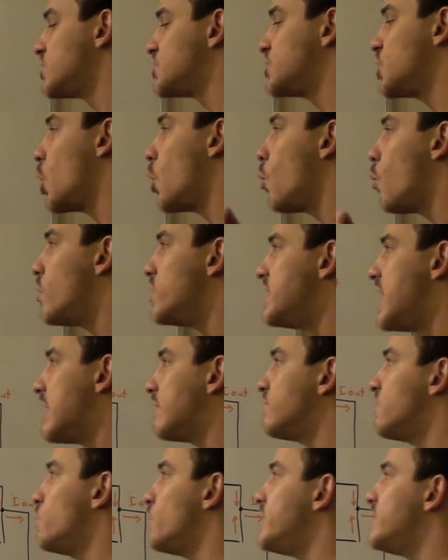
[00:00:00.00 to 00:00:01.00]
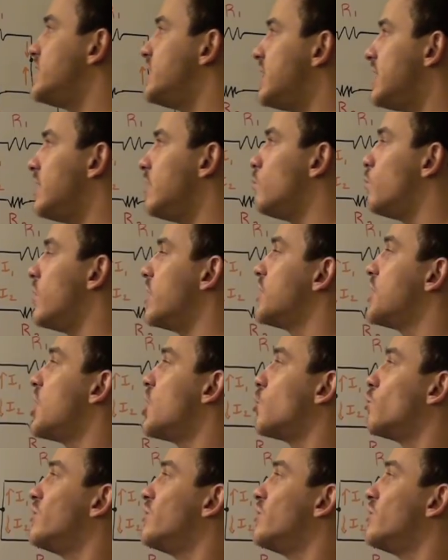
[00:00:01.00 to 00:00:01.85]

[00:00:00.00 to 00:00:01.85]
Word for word: So whenever we deal with